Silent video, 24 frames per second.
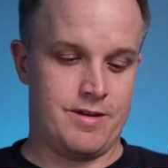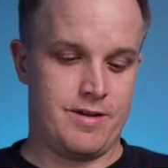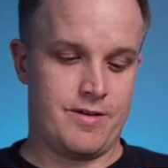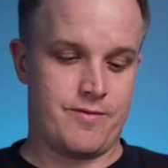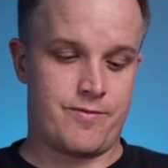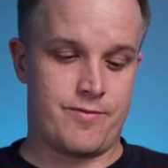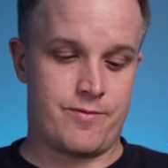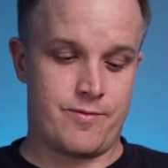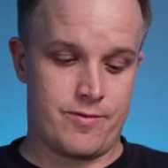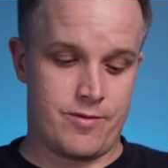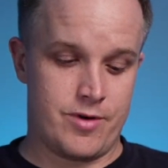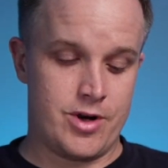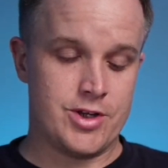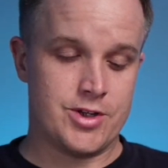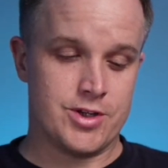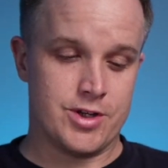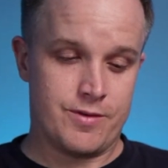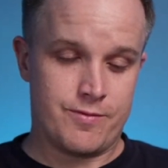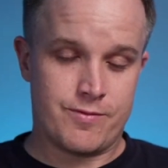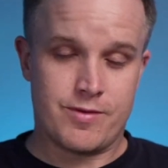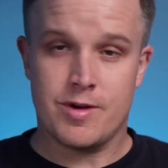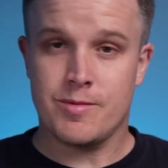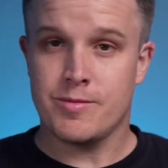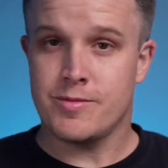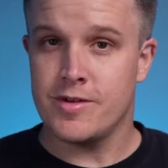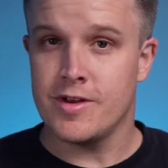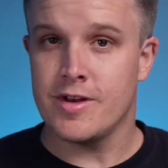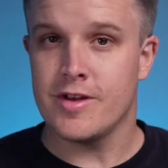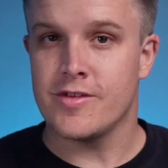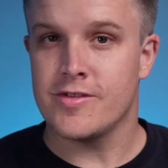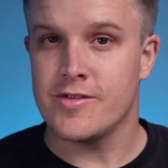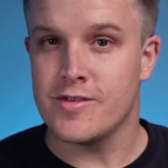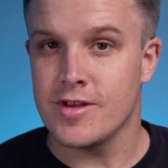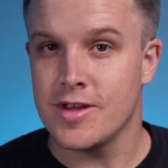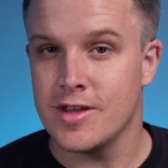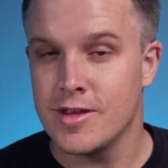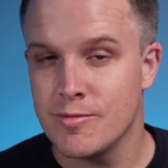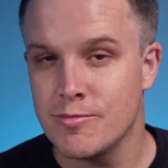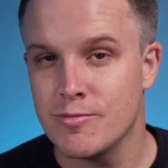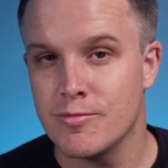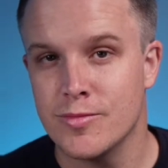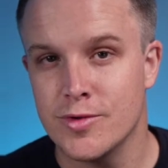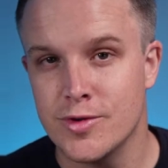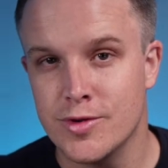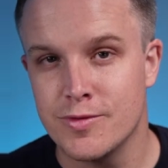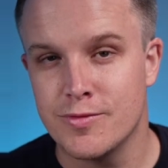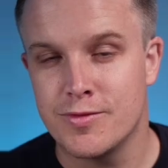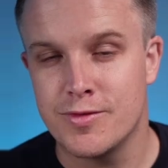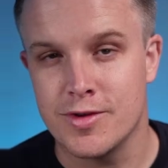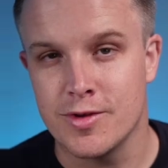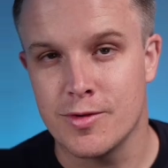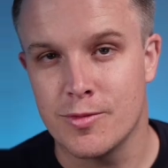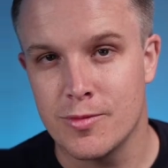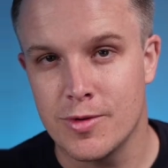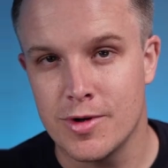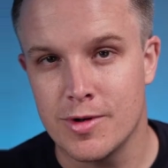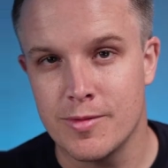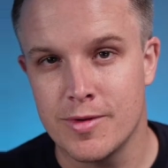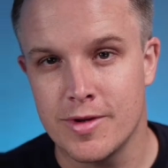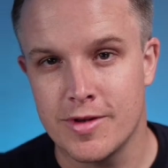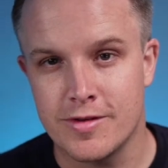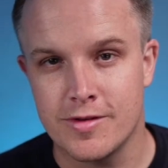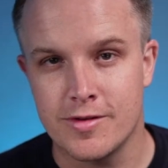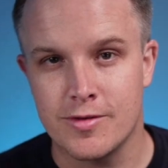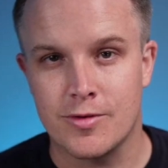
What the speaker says: originally from Tennessee, moved to Wilmington,